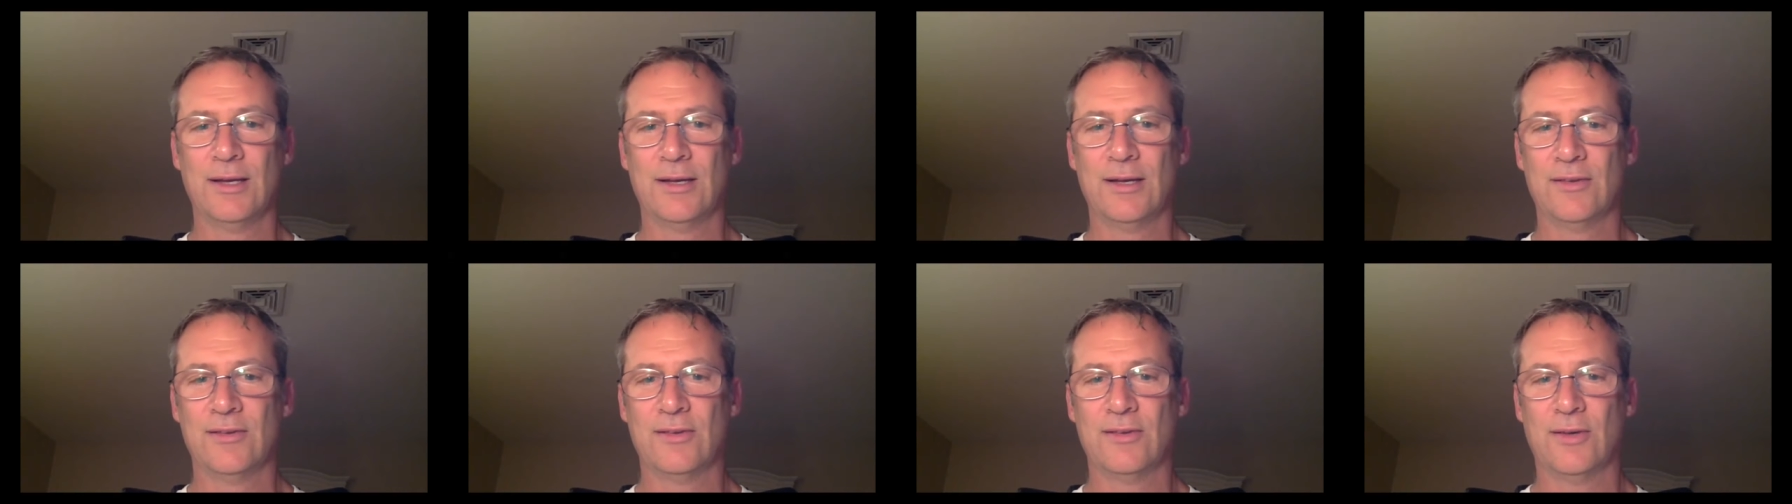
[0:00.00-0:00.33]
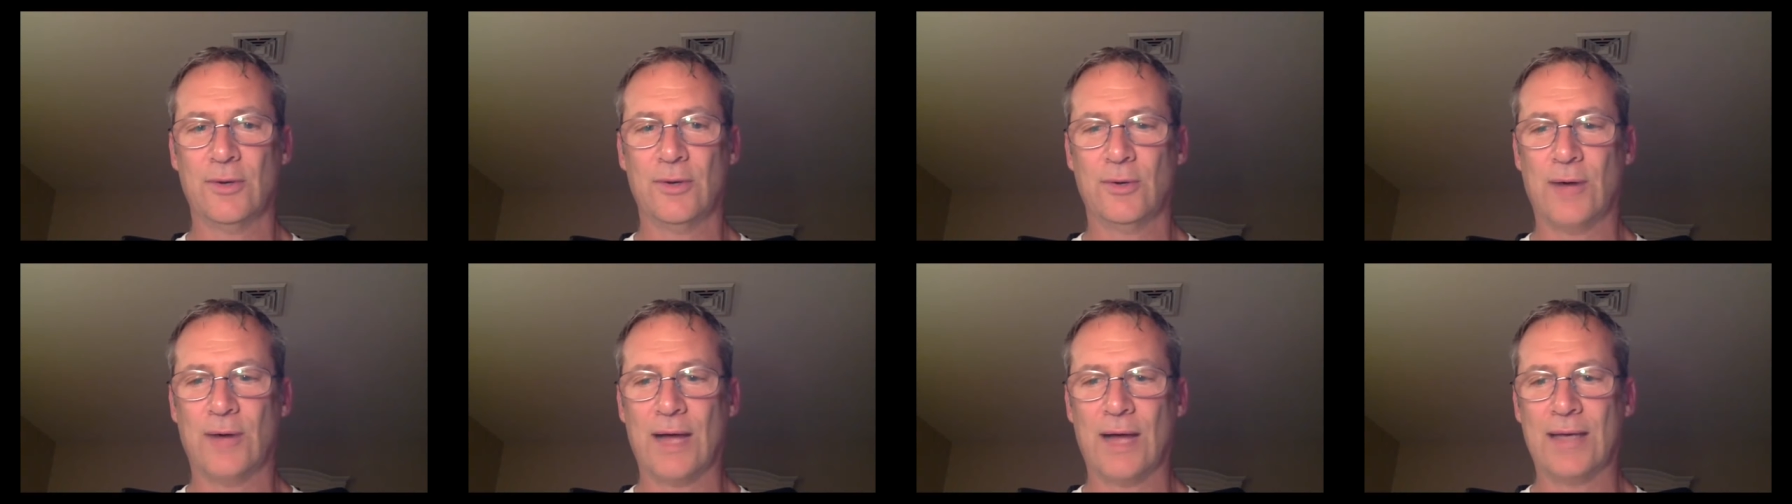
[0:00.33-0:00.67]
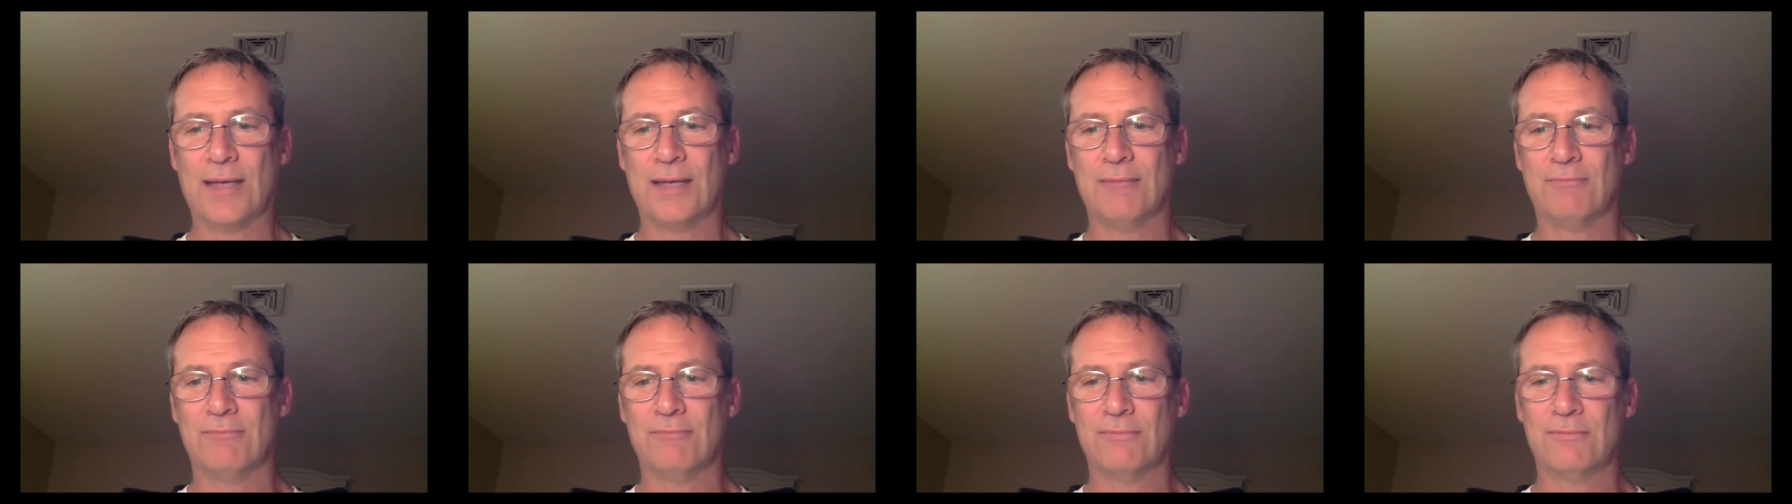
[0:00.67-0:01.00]
So I
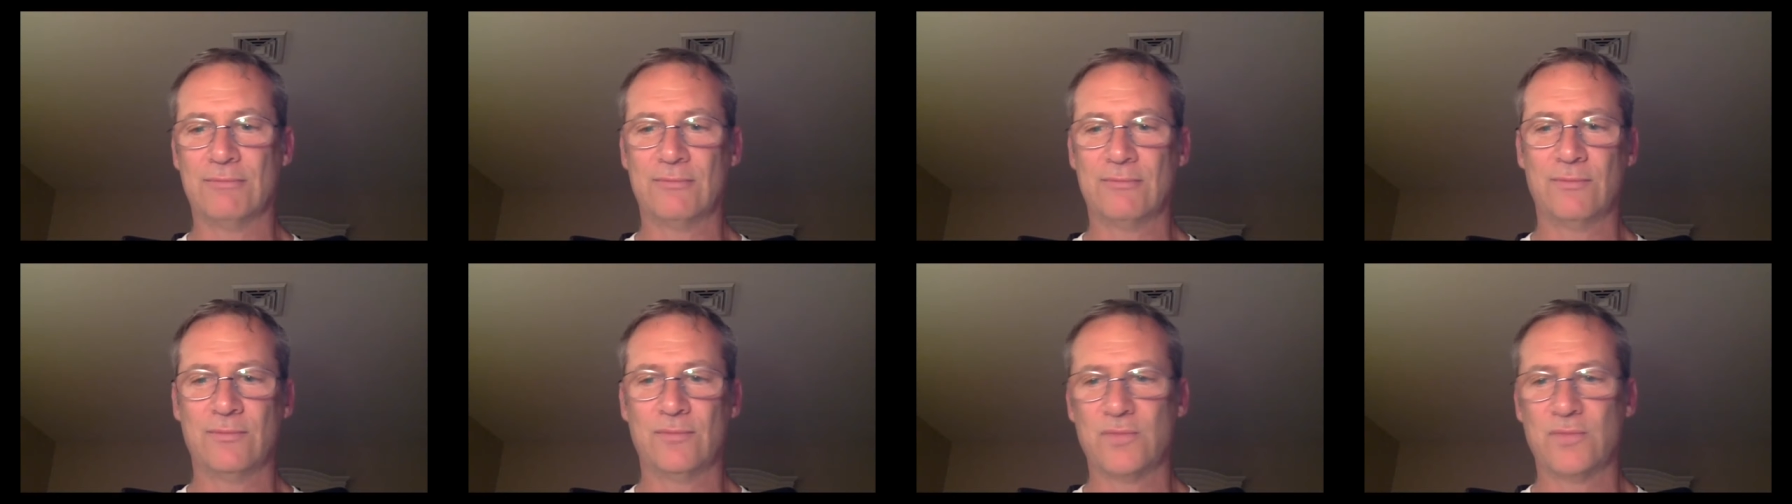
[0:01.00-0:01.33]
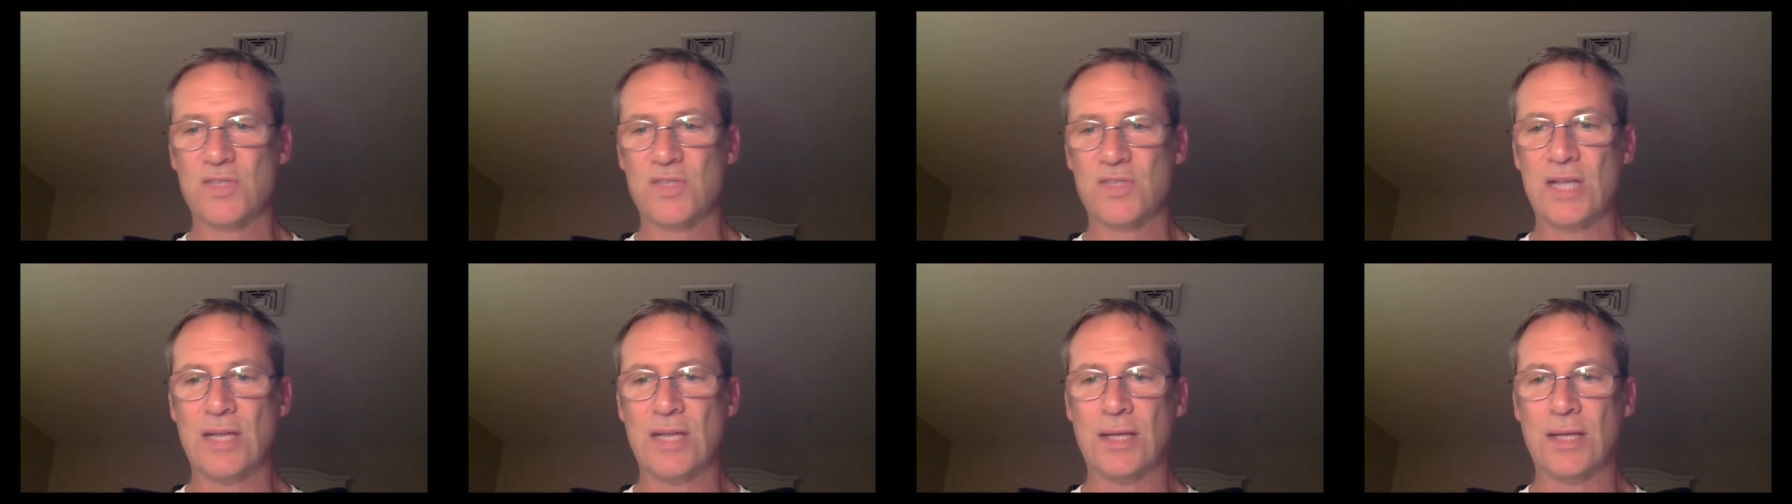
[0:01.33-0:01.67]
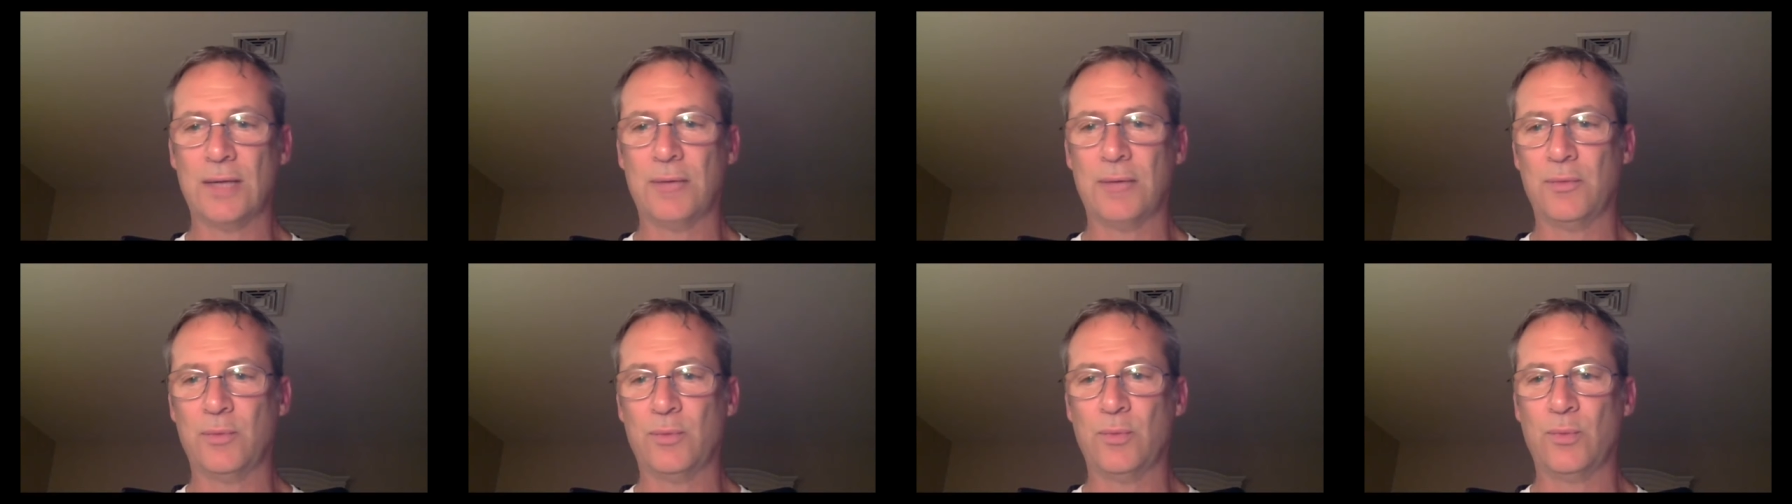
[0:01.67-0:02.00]
can sell it